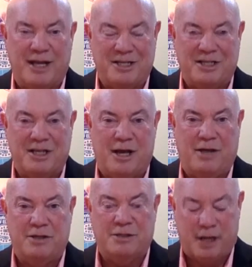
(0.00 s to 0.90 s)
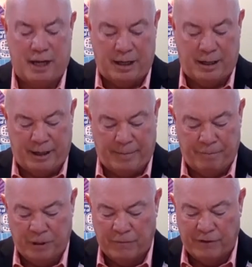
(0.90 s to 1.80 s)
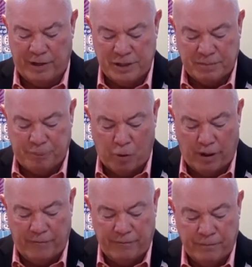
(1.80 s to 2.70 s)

SES and uh, very supportive.